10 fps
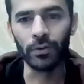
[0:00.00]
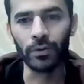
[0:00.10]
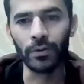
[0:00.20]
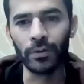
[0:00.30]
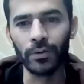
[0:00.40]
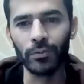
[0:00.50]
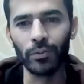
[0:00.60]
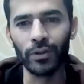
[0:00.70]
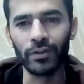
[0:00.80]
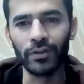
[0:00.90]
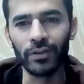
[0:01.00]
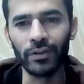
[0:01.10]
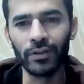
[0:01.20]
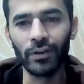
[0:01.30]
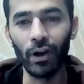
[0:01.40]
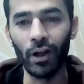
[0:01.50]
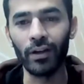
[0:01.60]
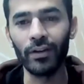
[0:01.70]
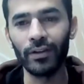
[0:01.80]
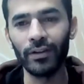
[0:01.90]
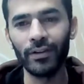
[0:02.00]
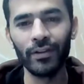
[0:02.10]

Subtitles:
to, but good luck.